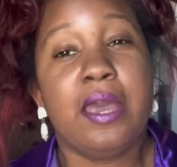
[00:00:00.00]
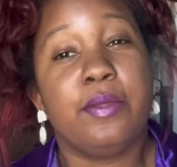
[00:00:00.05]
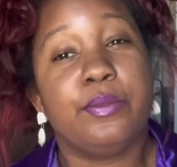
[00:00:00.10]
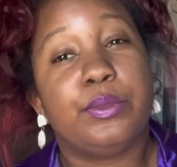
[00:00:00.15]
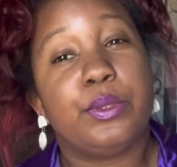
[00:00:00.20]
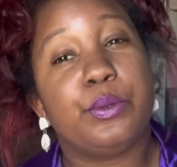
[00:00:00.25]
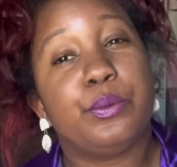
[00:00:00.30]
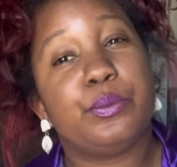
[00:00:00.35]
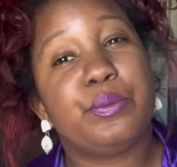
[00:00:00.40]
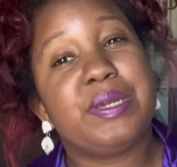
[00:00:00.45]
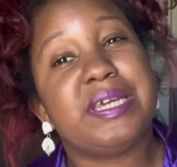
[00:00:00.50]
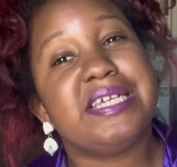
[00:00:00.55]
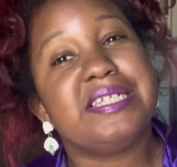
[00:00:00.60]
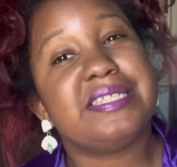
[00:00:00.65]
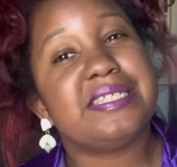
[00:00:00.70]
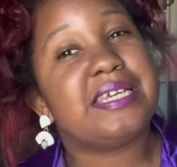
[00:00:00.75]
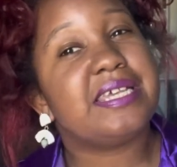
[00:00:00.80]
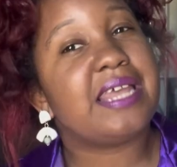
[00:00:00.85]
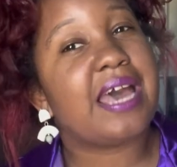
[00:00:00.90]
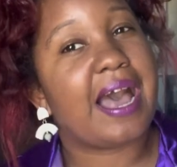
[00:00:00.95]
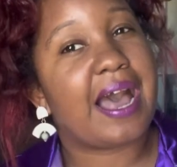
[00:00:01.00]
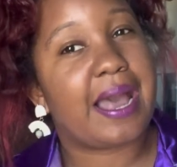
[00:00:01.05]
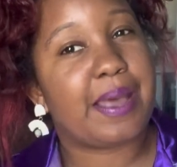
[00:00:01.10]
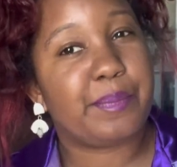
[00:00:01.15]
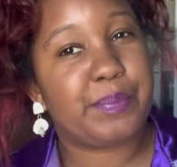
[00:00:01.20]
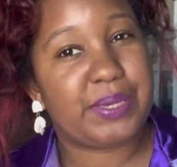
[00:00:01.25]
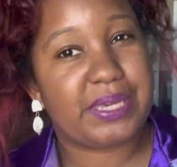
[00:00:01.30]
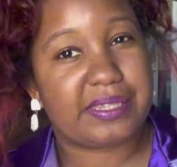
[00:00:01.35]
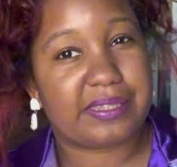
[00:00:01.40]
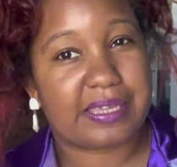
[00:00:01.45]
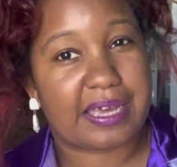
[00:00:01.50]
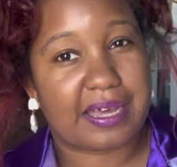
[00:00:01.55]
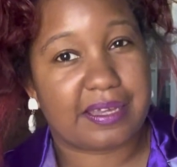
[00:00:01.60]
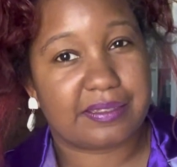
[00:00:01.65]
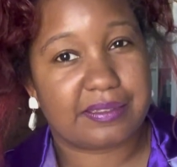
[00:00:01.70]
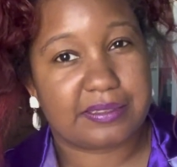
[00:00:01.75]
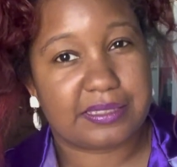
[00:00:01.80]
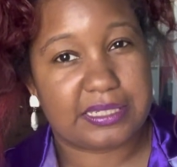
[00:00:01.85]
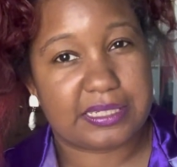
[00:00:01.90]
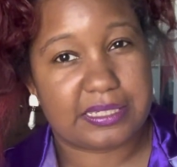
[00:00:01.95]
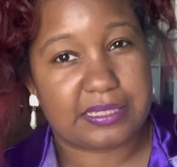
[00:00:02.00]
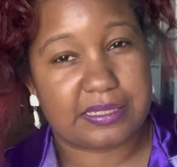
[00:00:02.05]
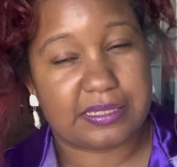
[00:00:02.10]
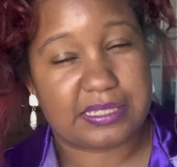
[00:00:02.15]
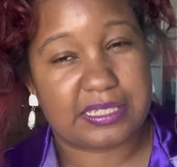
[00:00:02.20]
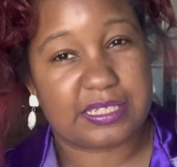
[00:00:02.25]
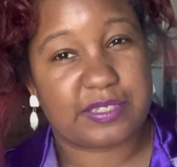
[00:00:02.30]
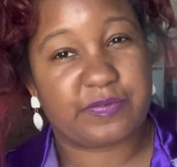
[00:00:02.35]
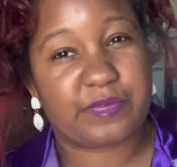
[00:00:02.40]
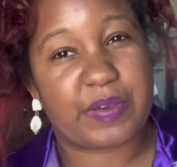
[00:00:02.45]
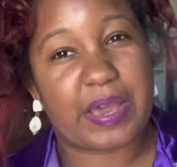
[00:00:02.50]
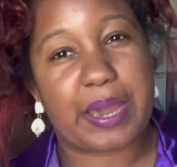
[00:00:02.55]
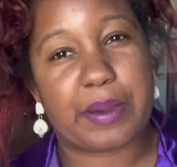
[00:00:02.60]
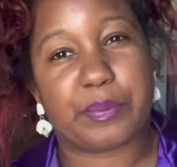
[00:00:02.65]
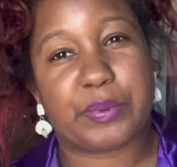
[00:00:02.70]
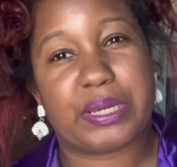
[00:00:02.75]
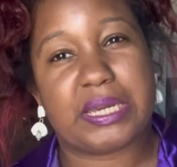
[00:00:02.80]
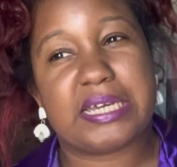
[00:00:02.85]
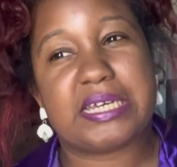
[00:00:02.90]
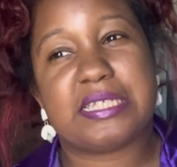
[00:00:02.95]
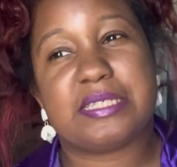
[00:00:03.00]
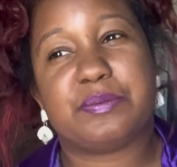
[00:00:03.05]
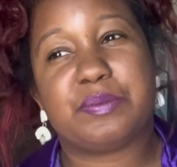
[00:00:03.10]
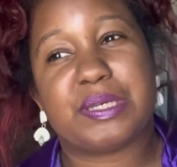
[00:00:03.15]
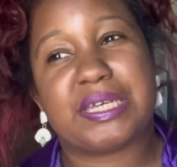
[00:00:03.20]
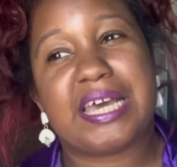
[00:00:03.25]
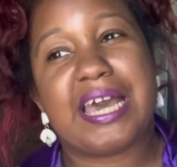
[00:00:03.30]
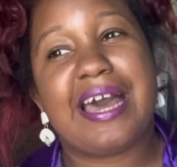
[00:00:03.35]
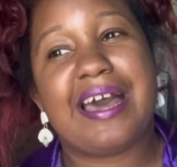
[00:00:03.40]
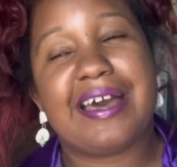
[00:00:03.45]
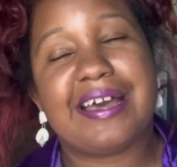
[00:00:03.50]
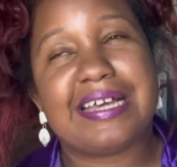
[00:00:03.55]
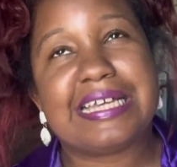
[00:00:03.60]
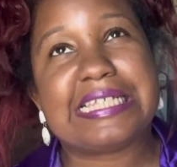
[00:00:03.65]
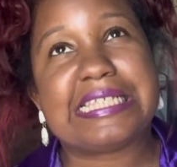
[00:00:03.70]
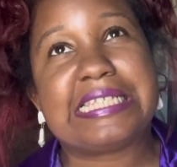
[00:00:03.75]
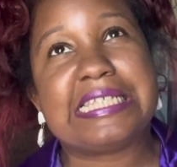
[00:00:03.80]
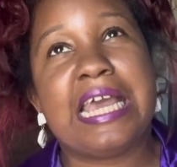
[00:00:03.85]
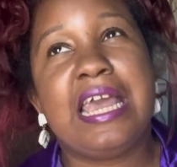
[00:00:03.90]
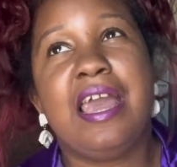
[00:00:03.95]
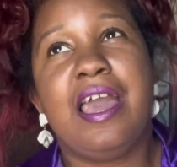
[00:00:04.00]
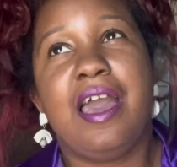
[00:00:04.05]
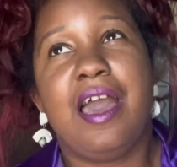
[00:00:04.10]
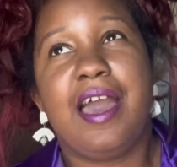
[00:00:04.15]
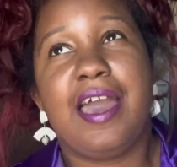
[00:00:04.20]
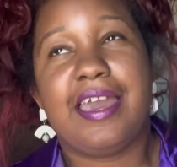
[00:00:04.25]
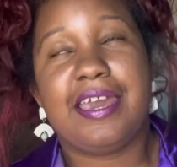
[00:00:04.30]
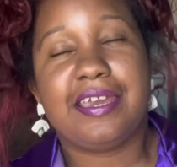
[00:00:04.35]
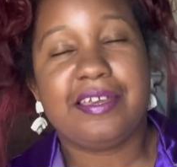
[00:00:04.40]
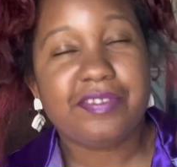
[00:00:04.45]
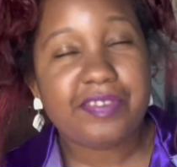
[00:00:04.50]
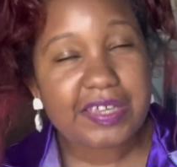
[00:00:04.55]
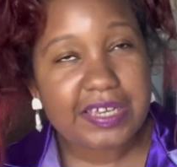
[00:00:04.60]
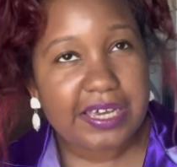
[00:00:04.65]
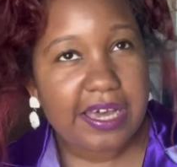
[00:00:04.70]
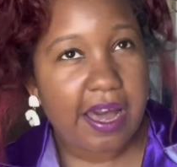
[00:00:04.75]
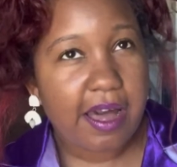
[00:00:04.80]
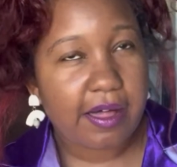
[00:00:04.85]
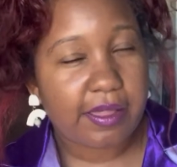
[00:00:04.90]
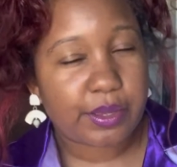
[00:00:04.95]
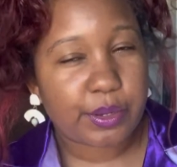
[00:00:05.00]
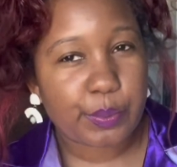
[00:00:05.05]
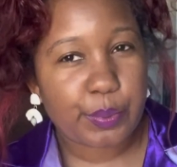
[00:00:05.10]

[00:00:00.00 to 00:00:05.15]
The reason I picked out this fabric is because in the Color